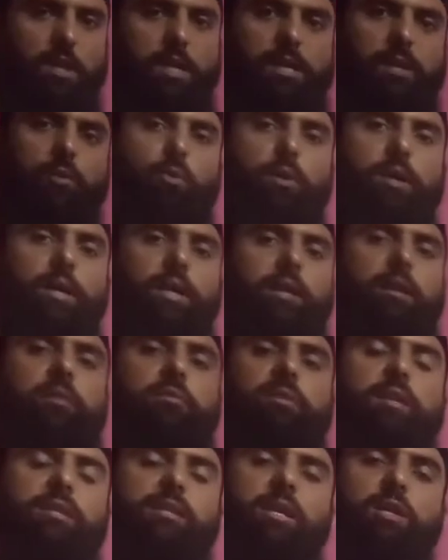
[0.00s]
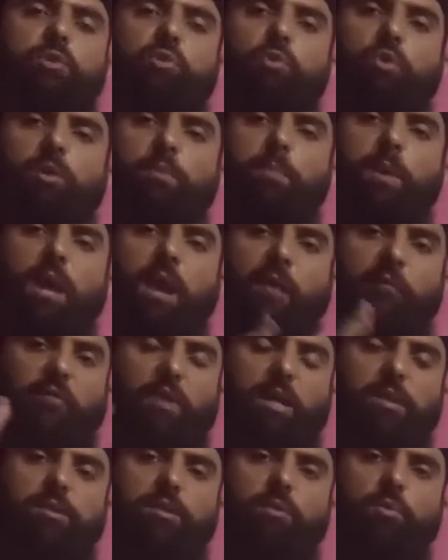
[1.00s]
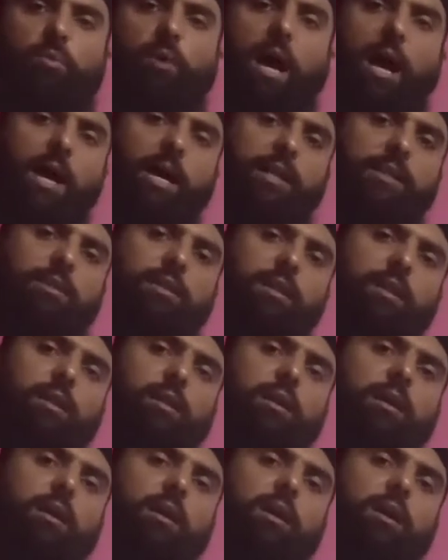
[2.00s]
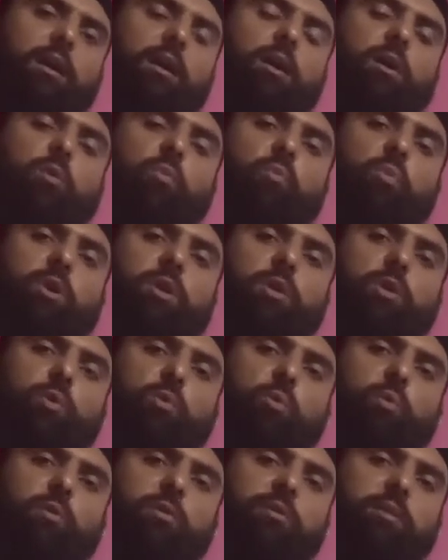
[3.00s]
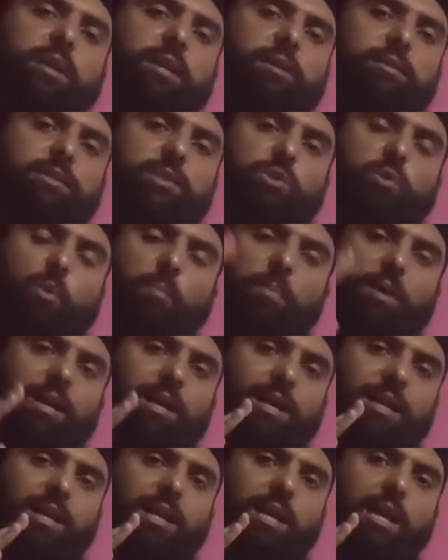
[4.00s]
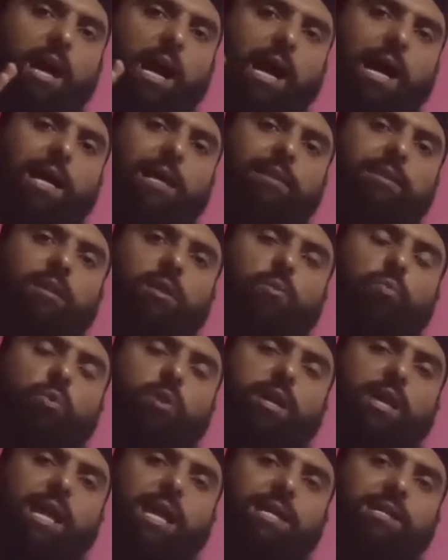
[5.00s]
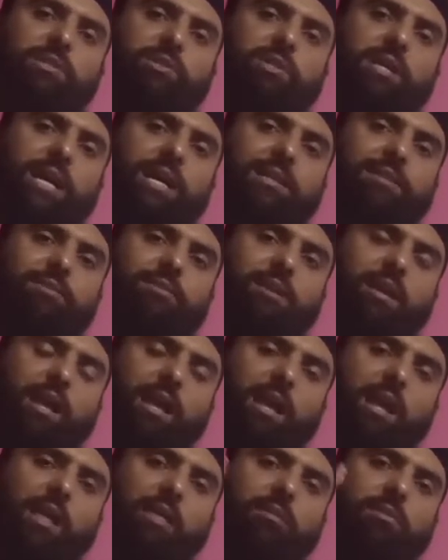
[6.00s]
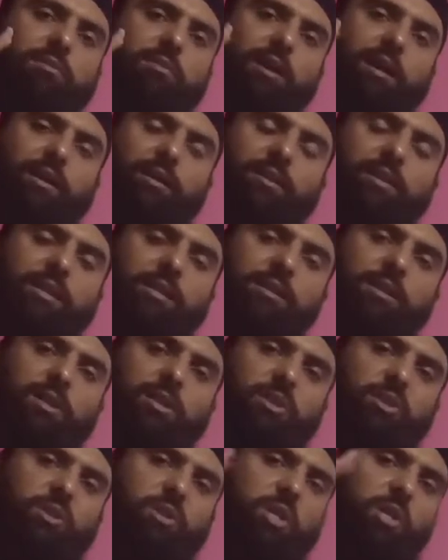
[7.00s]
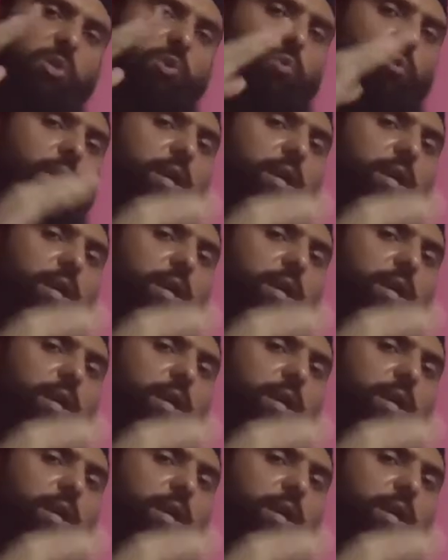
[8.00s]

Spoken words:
Local anesthetic should be effective. Either we use it topically, either we inject inside the tissue.